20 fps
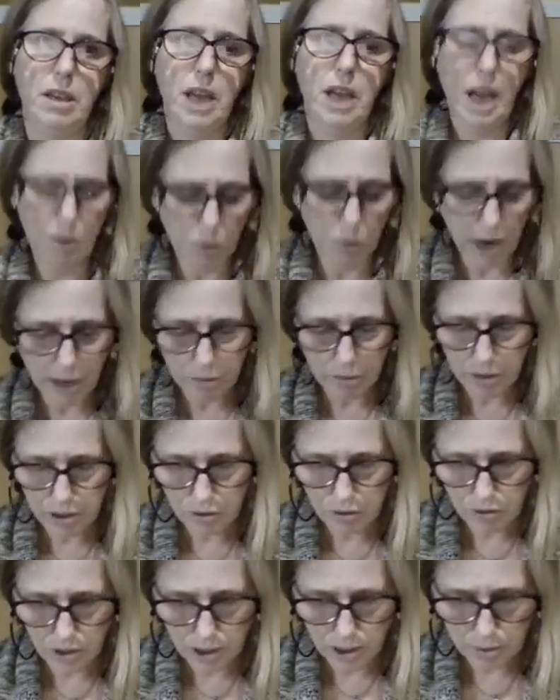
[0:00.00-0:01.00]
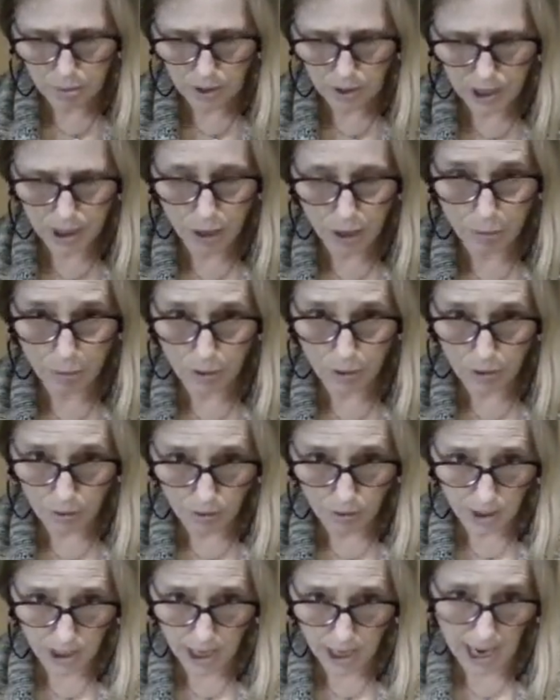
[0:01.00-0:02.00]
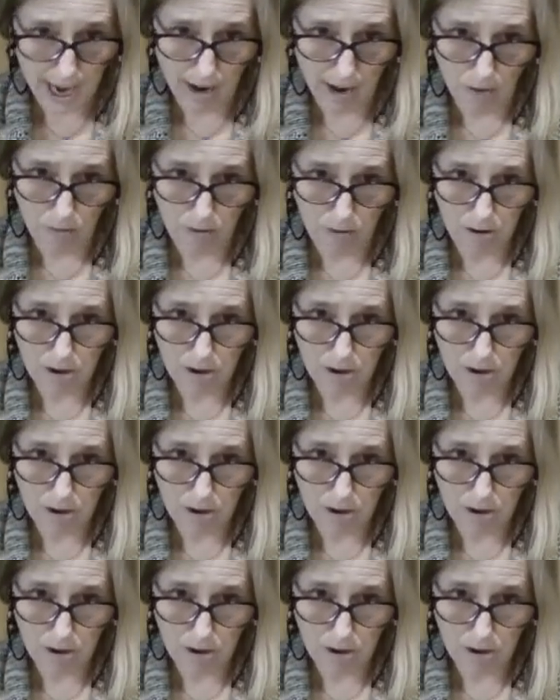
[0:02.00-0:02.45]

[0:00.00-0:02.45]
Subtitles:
And why do we do this project we're doing now?